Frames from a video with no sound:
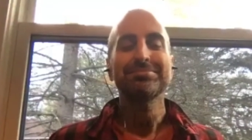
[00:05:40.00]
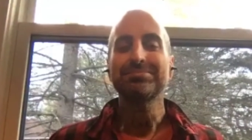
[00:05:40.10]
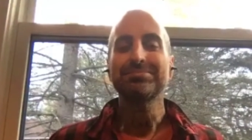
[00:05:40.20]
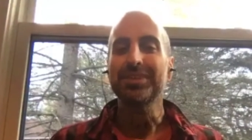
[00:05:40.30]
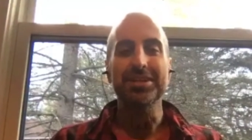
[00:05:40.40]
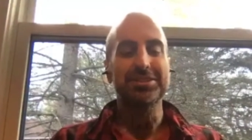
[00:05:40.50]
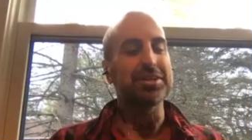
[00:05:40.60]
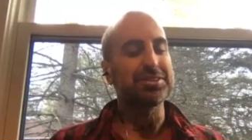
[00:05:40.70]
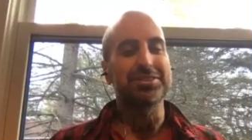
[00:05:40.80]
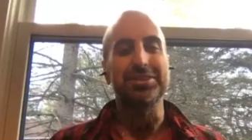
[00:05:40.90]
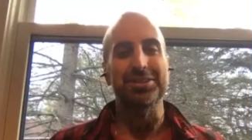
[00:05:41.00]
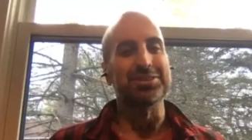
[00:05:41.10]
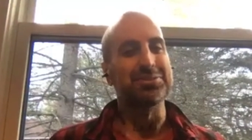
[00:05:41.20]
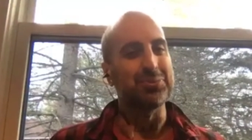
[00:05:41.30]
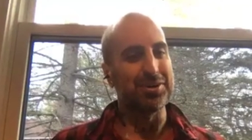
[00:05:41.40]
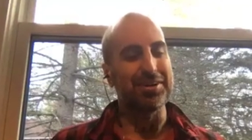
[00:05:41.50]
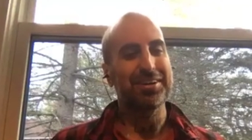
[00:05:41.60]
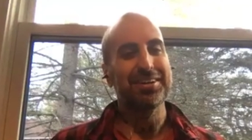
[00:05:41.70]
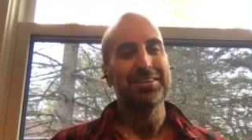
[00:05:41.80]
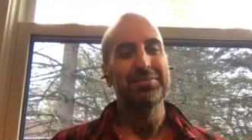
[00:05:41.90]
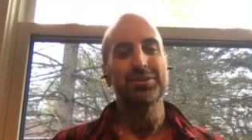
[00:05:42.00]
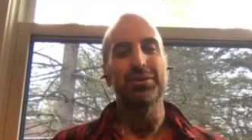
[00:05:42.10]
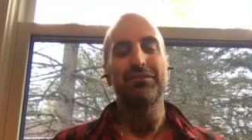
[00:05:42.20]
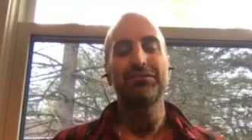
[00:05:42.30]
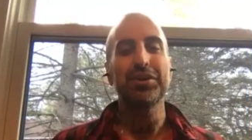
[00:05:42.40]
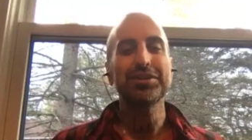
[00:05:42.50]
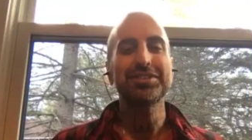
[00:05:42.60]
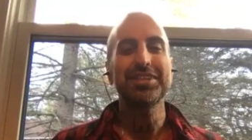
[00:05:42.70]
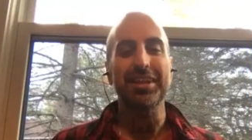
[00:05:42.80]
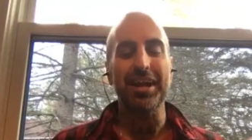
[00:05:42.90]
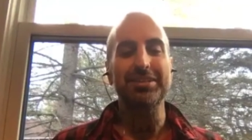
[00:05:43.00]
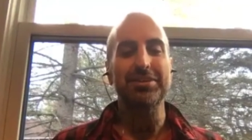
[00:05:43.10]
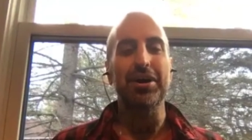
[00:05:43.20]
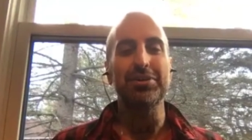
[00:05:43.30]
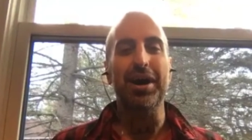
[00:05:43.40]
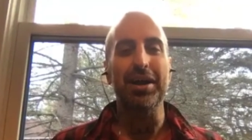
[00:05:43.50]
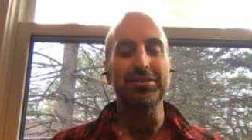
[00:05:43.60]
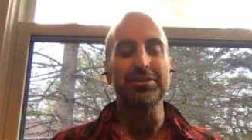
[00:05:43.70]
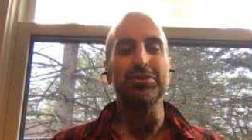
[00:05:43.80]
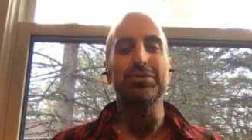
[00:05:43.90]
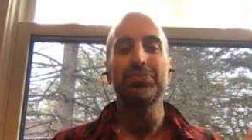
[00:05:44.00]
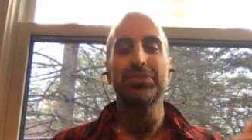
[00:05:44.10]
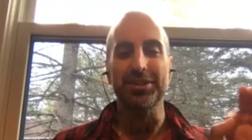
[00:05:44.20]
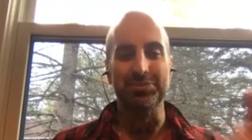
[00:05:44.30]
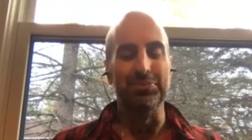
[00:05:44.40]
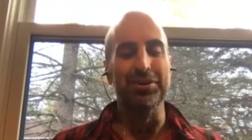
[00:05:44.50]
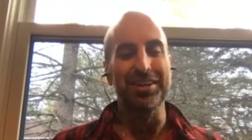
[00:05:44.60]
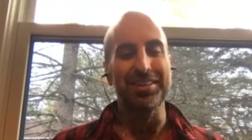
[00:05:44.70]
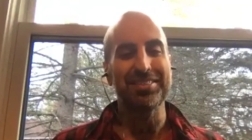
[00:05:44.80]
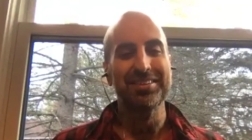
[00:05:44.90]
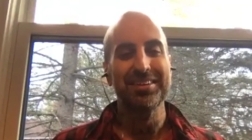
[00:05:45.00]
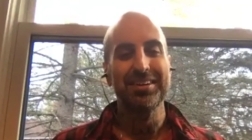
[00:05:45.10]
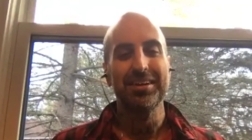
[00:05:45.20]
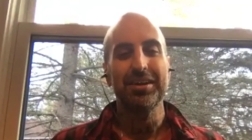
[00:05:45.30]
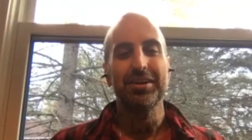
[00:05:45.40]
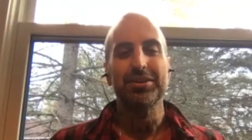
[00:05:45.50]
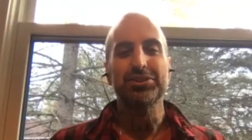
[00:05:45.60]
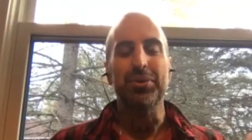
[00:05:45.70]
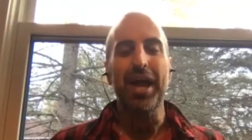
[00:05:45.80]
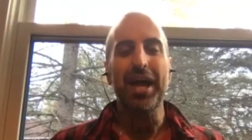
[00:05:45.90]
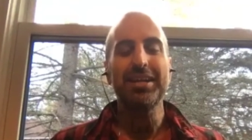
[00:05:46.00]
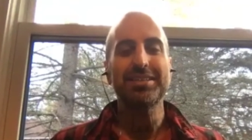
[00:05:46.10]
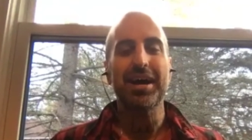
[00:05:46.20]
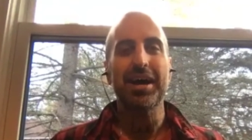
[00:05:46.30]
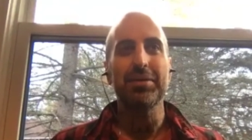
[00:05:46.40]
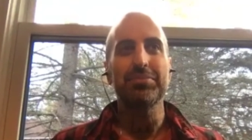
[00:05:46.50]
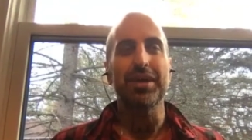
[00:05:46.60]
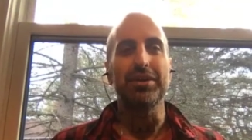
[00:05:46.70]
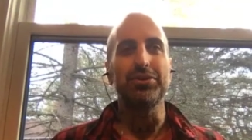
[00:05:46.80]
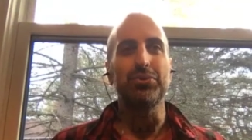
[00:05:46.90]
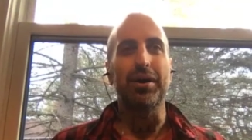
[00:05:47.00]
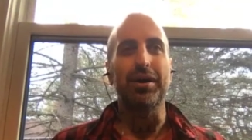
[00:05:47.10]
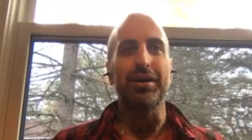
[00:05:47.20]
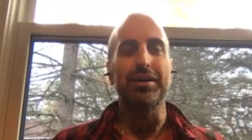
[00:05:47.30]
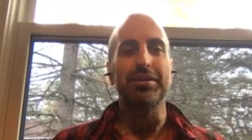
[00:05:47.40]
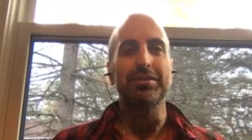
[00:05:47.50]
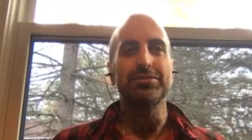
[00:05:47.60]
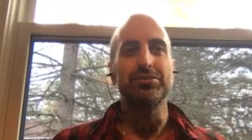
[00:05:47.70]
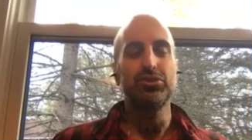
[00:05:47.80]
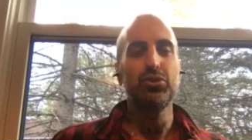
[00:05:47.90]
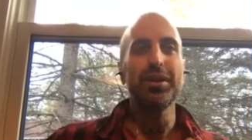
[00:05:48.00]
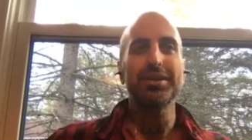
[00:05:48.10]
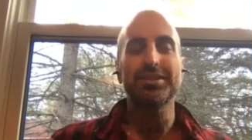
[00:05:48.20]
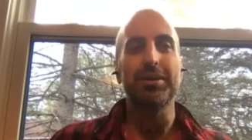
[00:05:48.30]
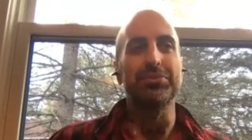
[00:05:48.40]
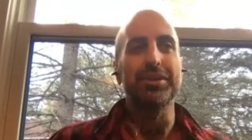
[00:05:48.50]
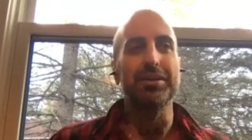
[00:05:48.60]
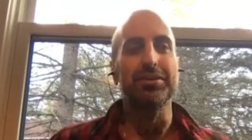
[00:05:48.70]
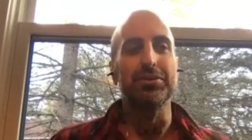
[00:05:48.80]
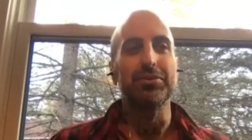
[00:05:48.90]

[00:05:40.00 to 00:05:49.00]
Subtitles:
it just doesn't work. So the first thing that I taught you how to do is breathe. So anytime that you are doing something new,